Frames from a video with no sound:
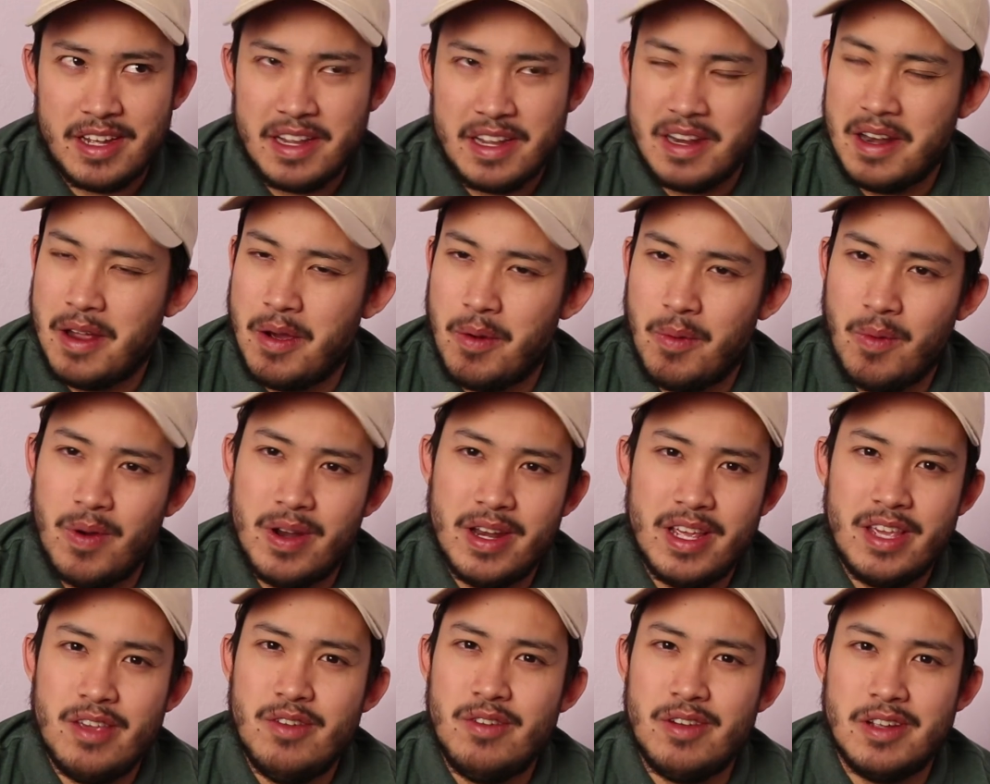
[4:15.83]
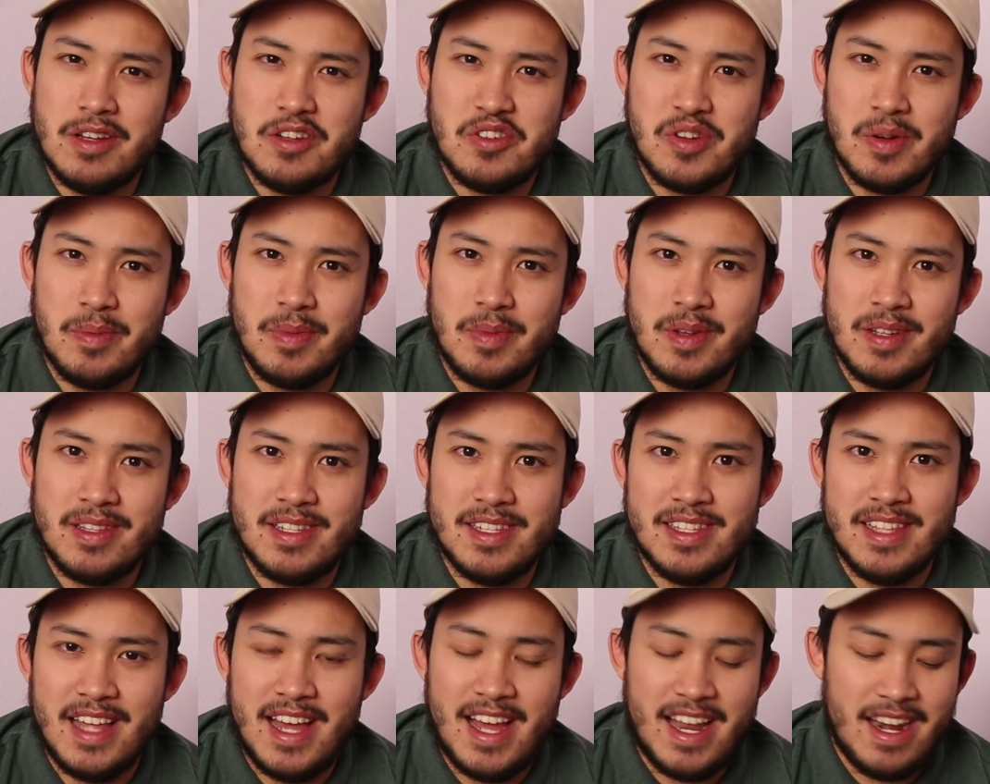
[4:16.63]
What do you contribute
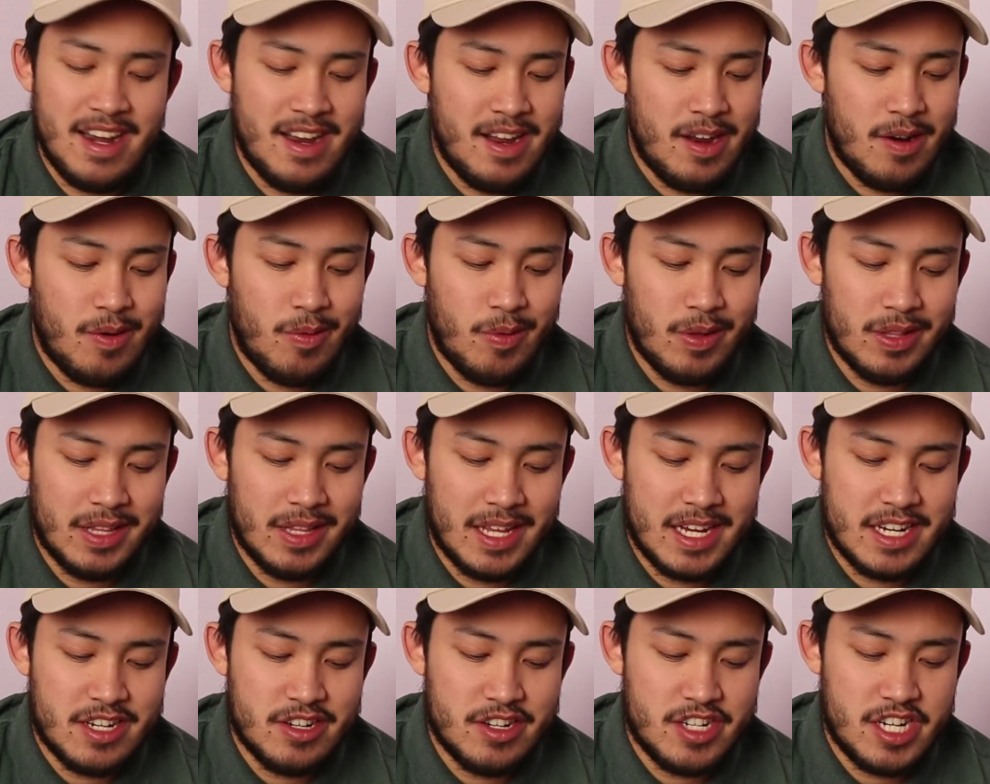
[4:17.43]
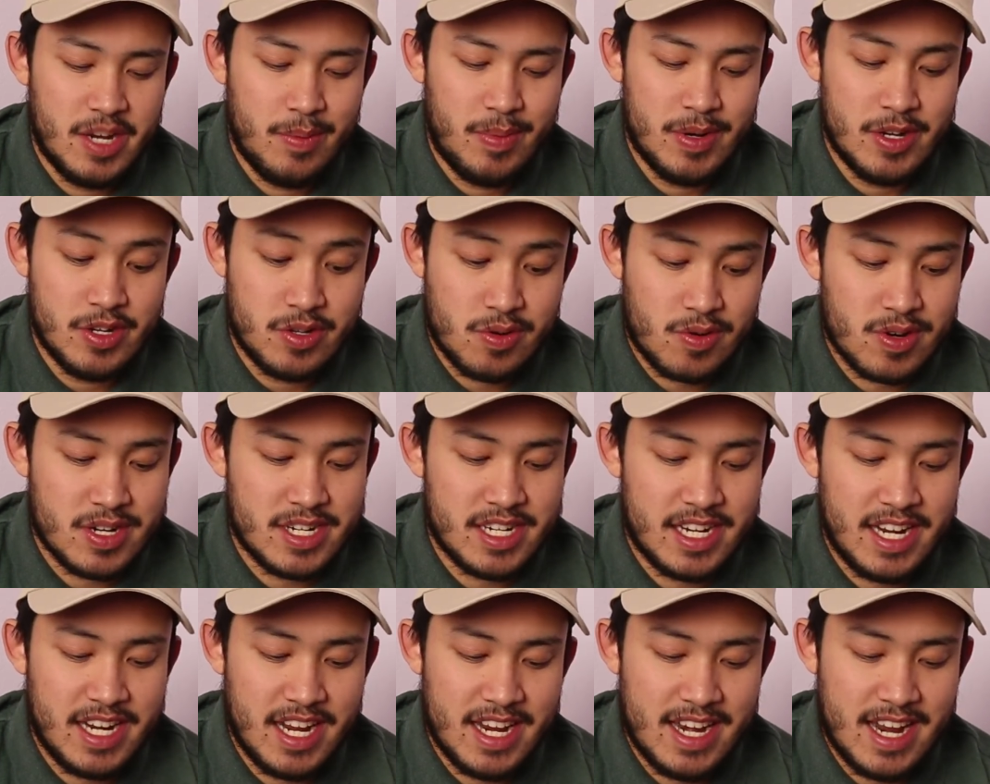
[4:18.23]
to that relationship? And
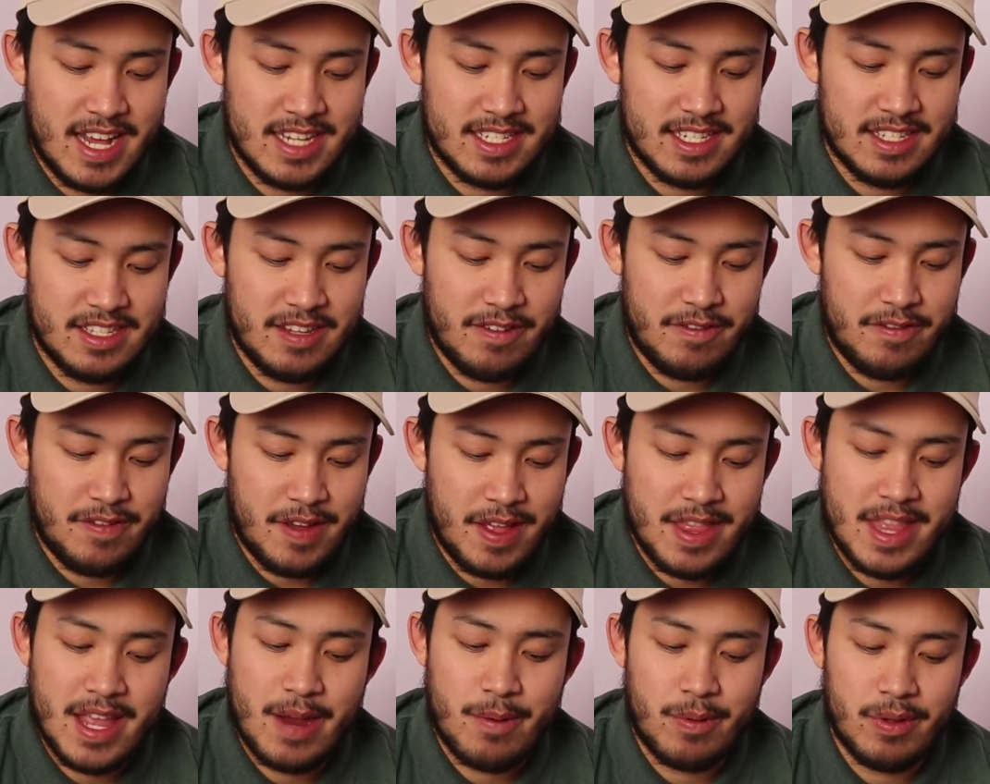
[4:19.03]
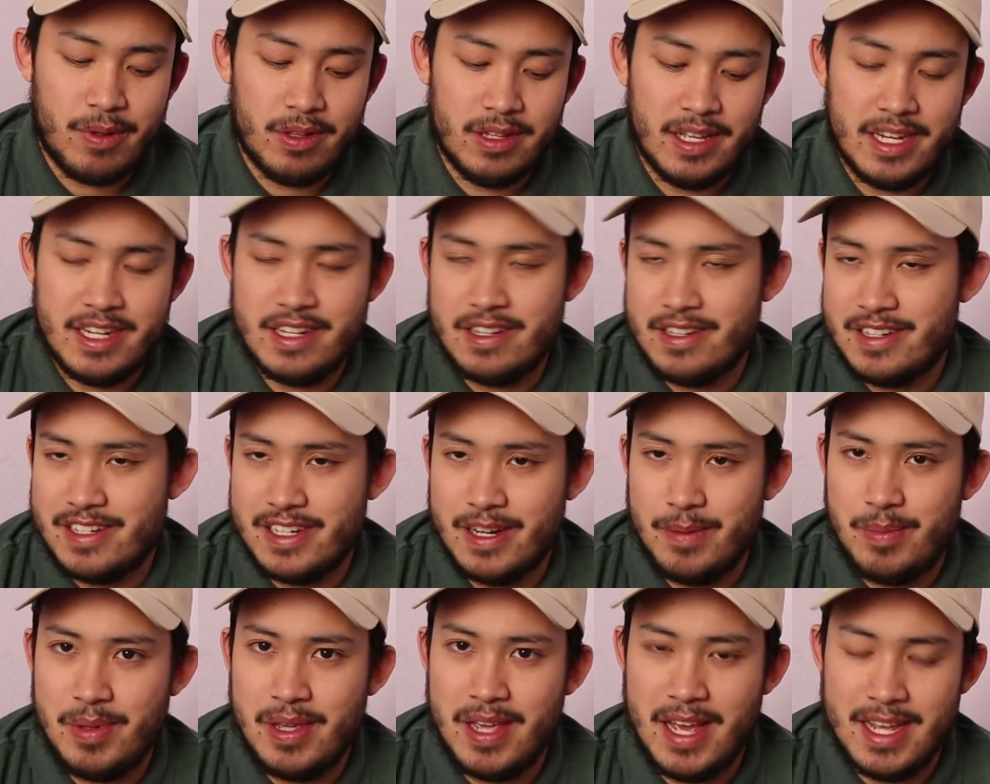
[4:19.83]
George, again, has to defend that
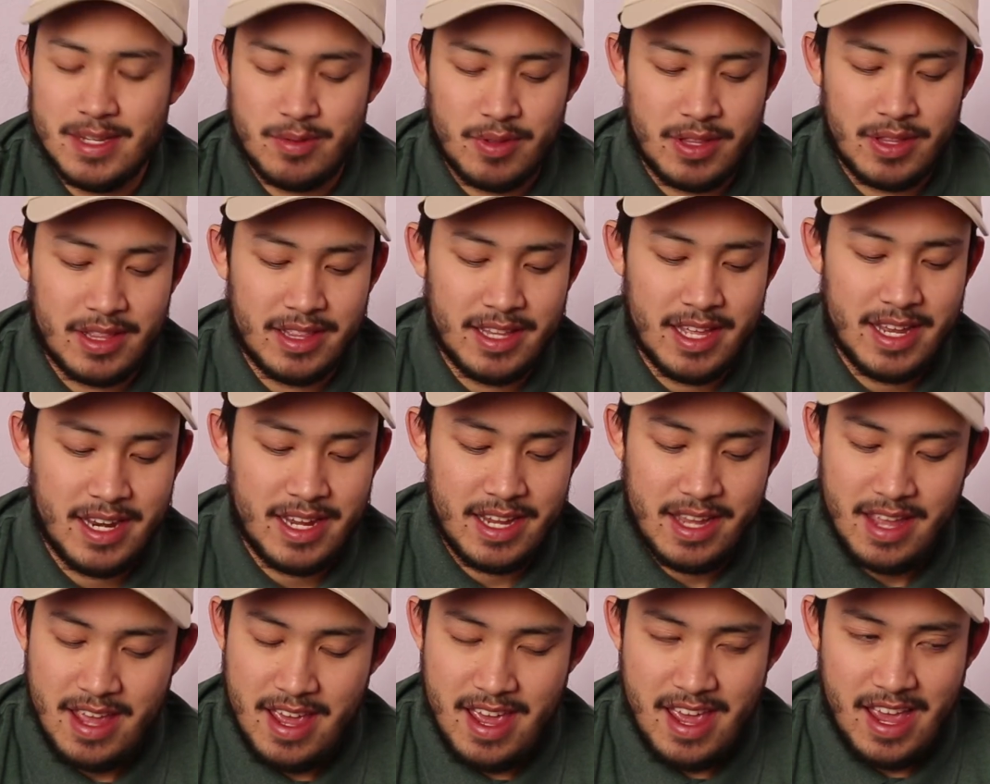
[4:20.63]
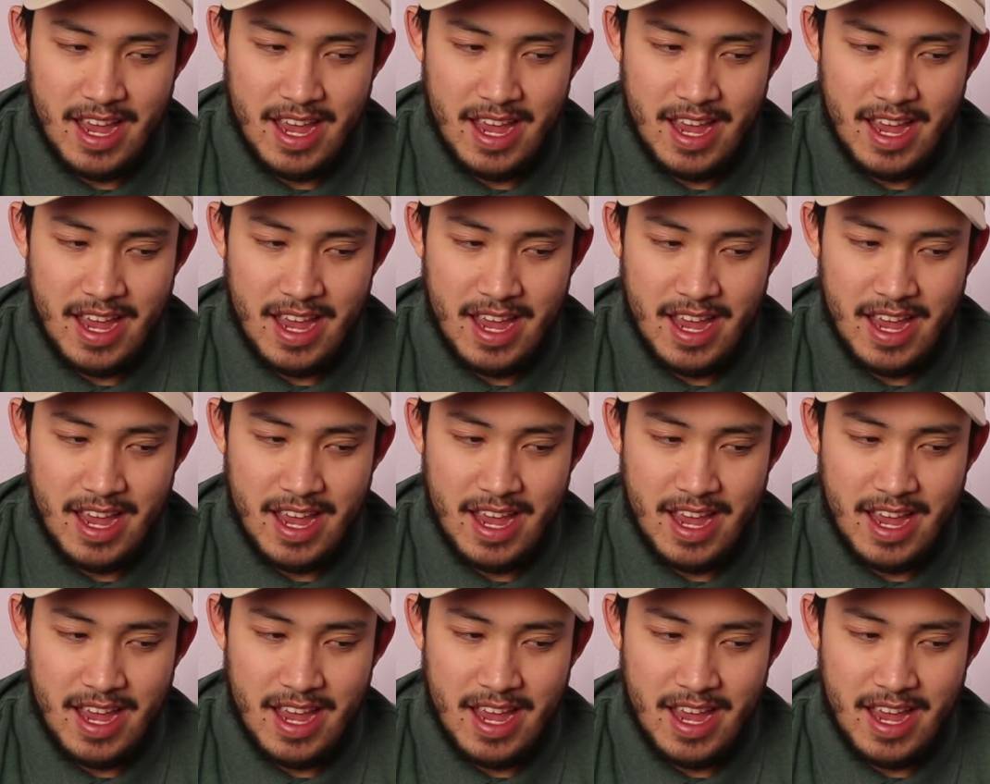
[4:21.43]
relationship he has with Lenny.